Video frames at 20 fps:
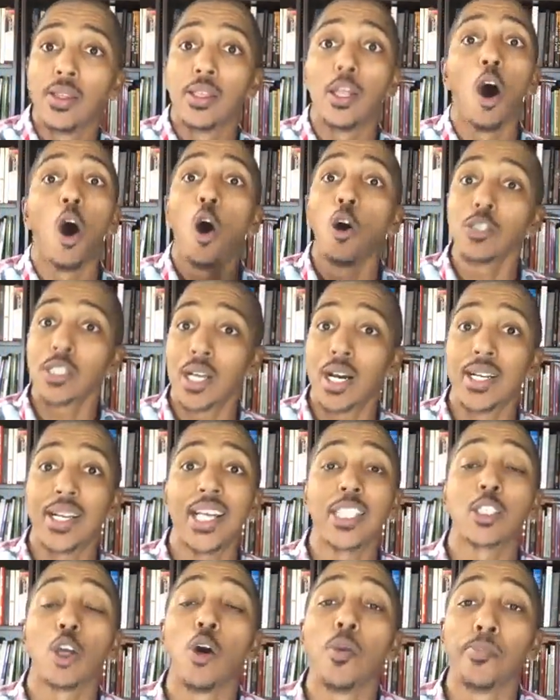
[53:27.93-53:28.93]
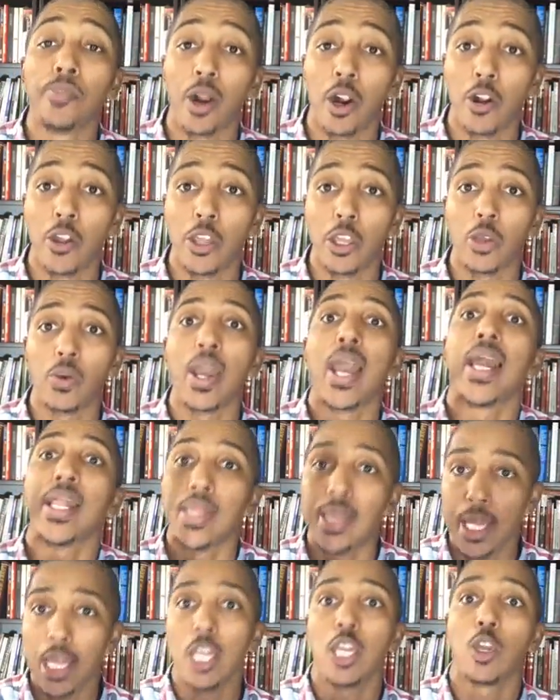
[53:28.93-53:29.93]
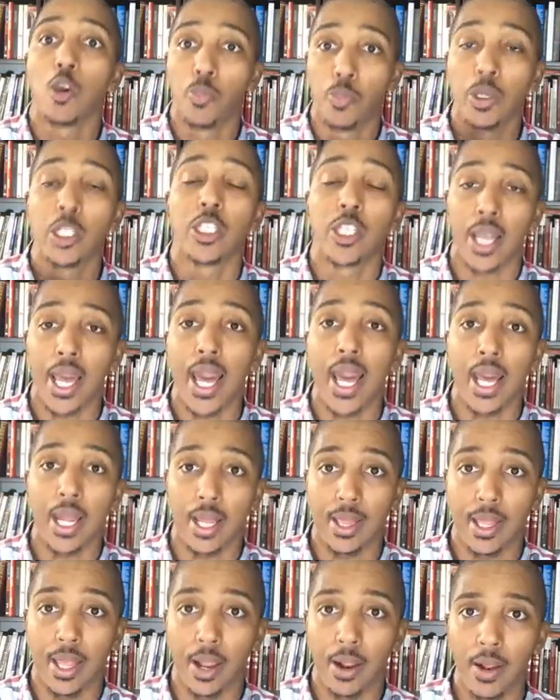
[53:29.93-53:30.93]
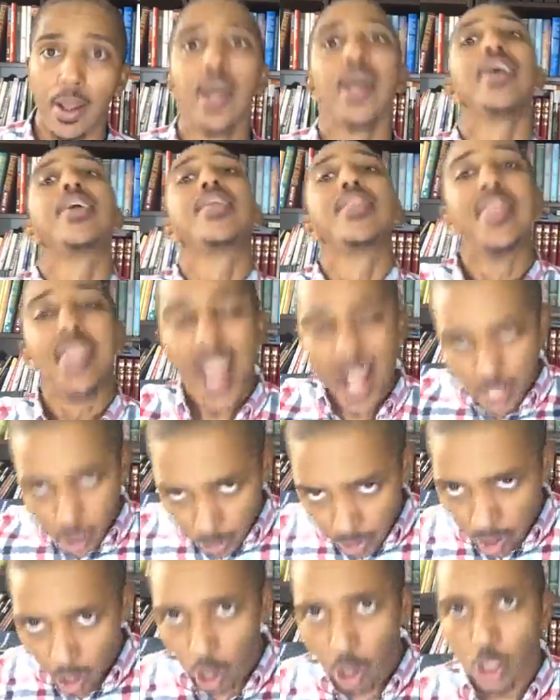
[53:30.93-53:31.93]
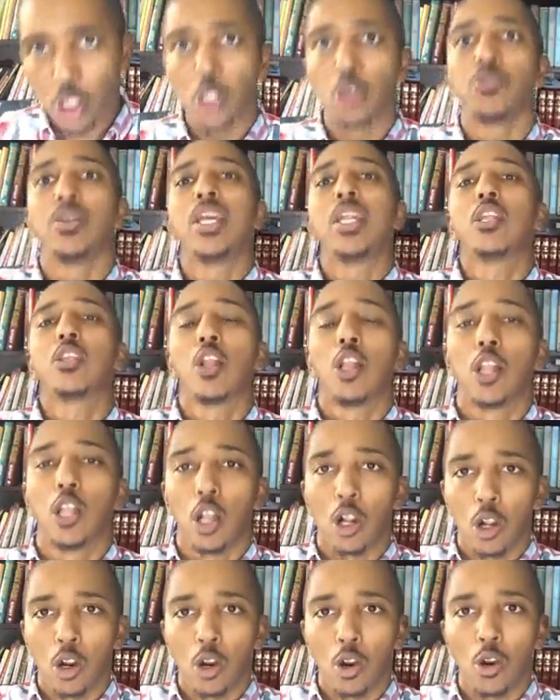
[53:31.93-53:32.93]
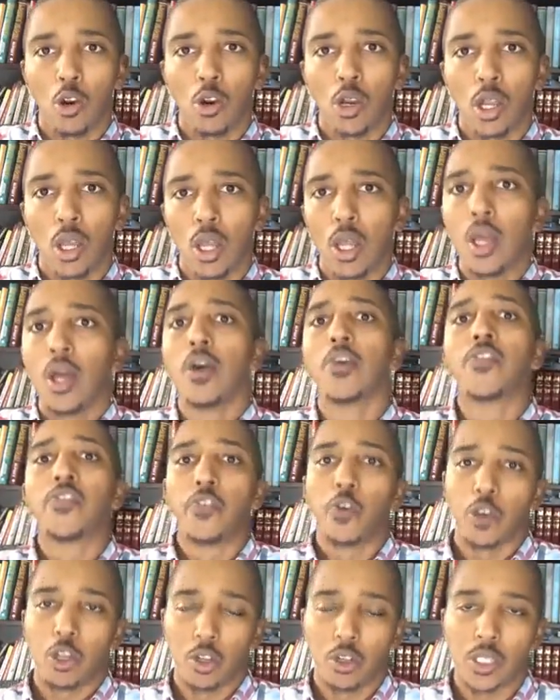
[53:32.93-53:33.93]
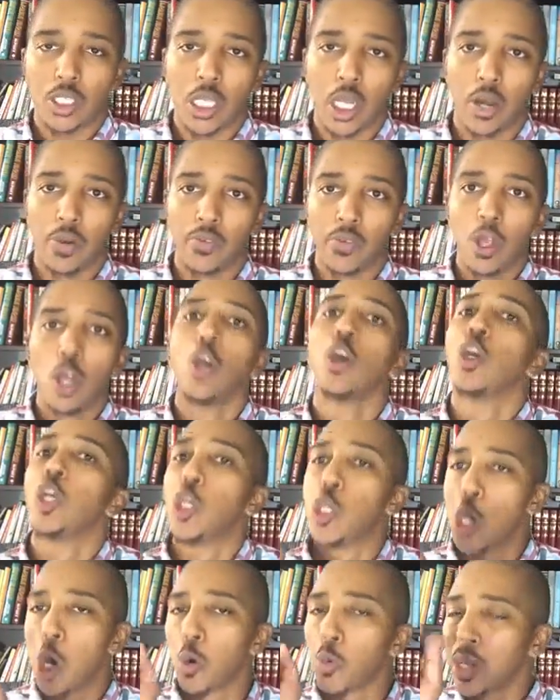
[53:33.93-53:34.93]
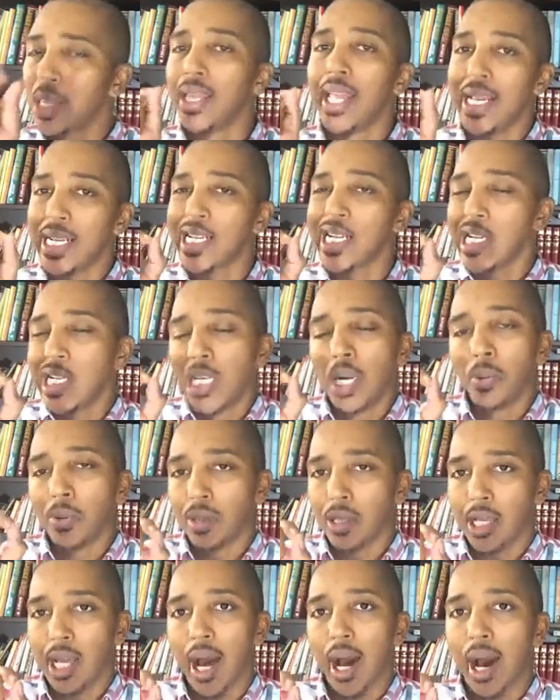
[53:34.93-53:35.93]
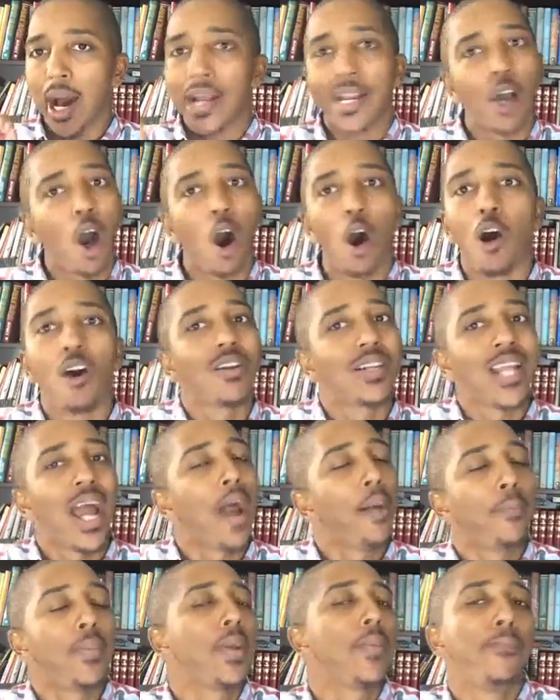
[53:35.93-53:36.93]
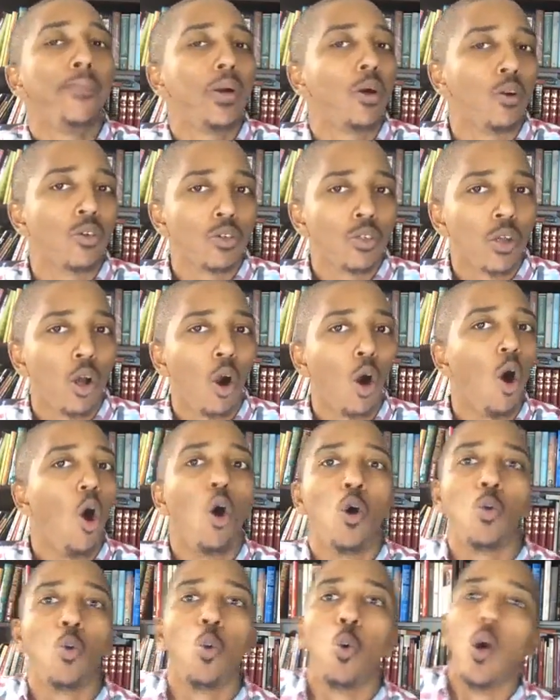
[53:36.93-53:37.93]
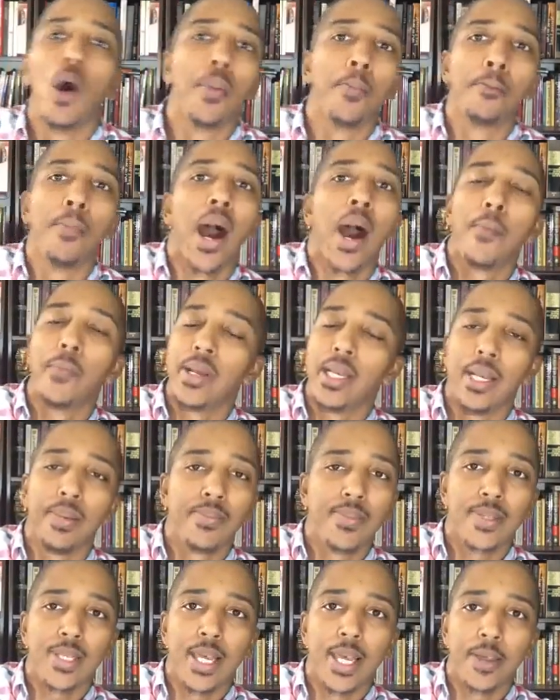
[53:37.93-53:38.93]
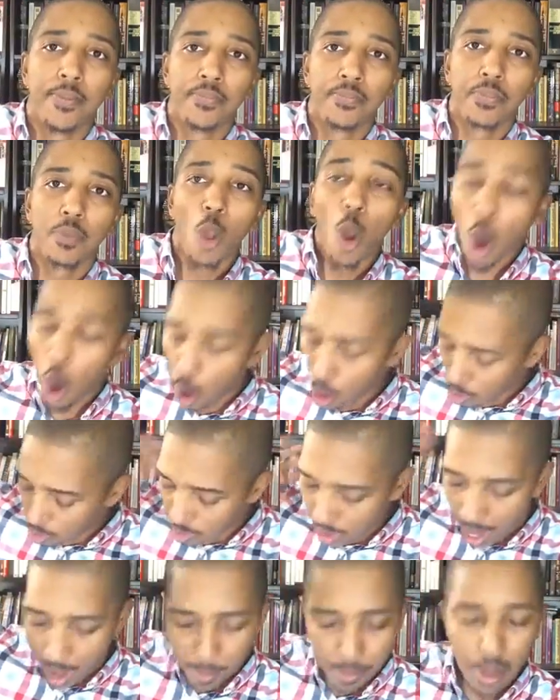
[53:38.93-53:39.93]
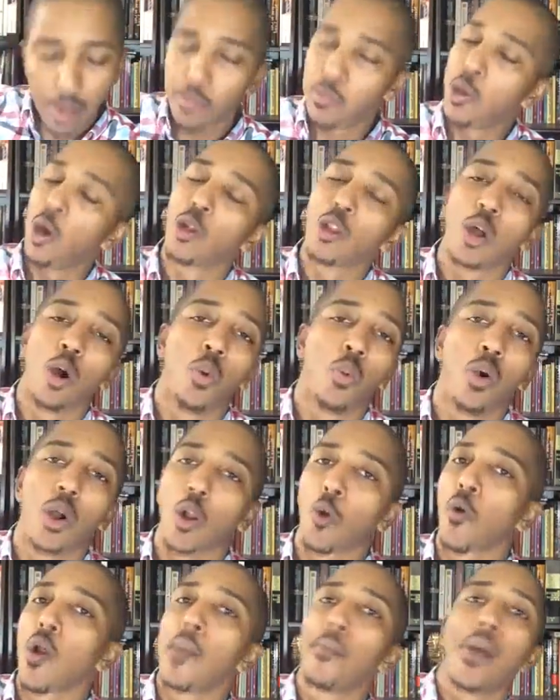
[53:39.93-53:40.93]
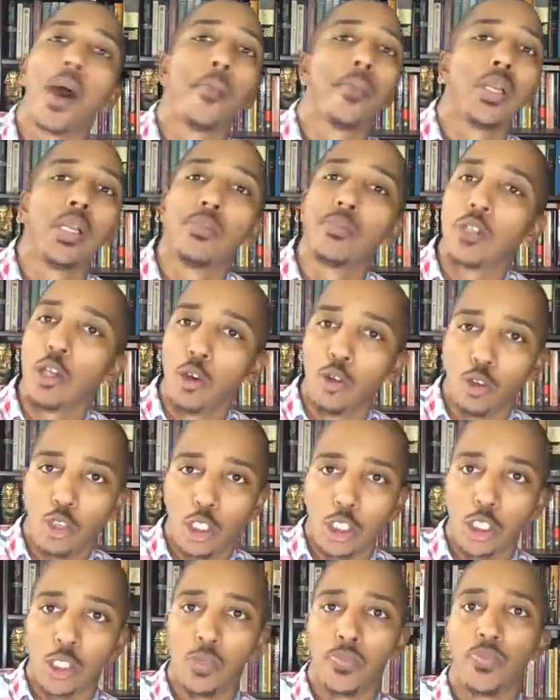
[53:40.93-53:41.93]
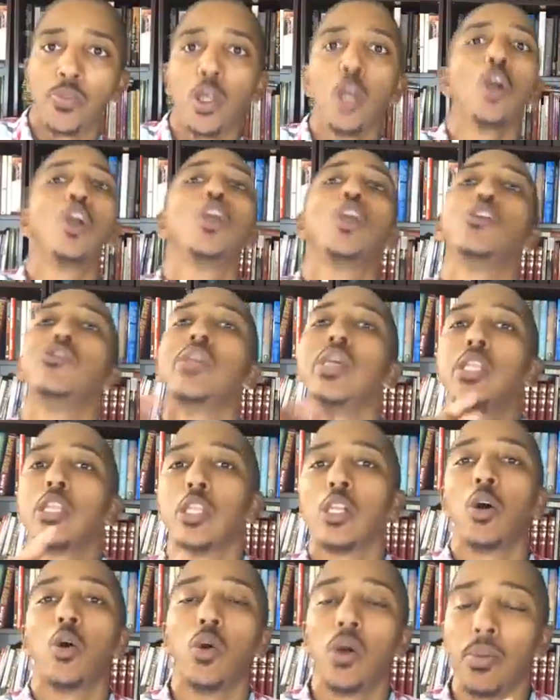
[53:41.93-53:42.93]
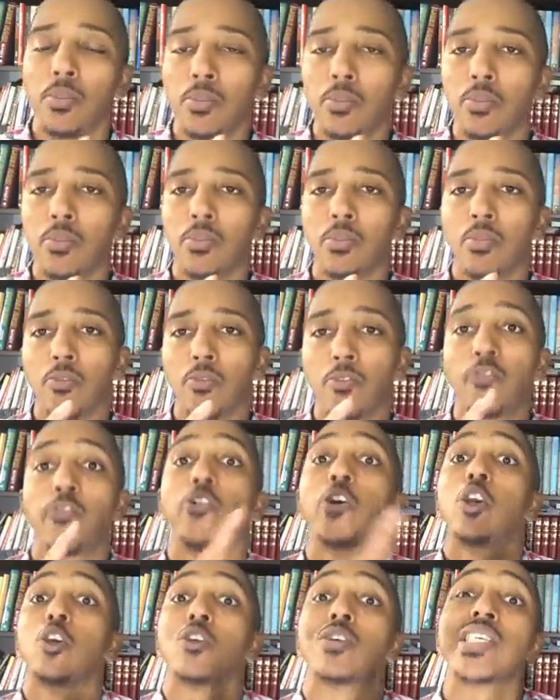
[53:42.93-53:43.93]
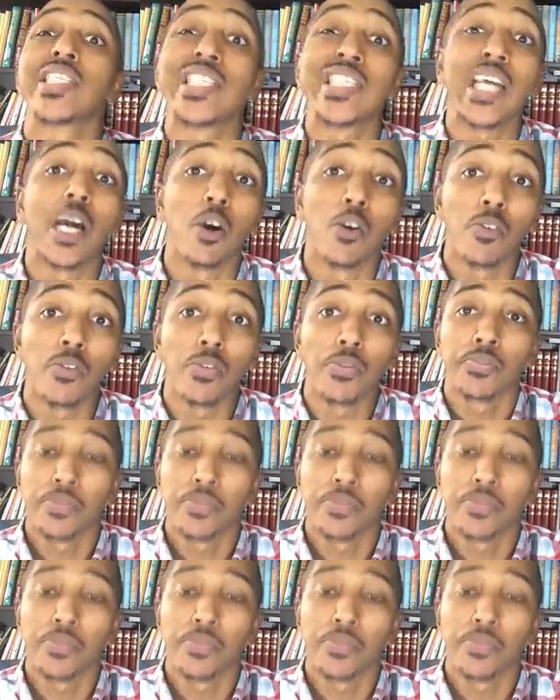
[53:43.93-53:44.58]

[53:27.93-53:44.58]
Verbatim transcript: No, son, that's going to burn you. And then you put your hand in there. That's because you needed to learn for yourself. Your relationship with God ought not be built on what mama them said. Ought not be built on what grandmama them told you. You need to know him for yourself.